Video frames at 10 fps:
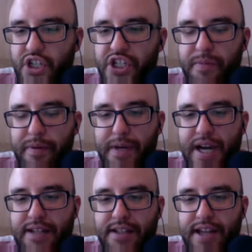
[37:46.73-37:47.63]
she should be
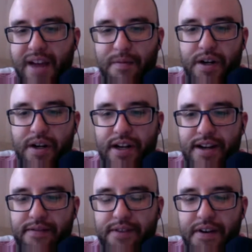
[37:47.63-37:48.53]
behind the camera and not
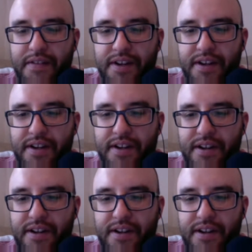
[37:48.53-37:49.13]
in front of it.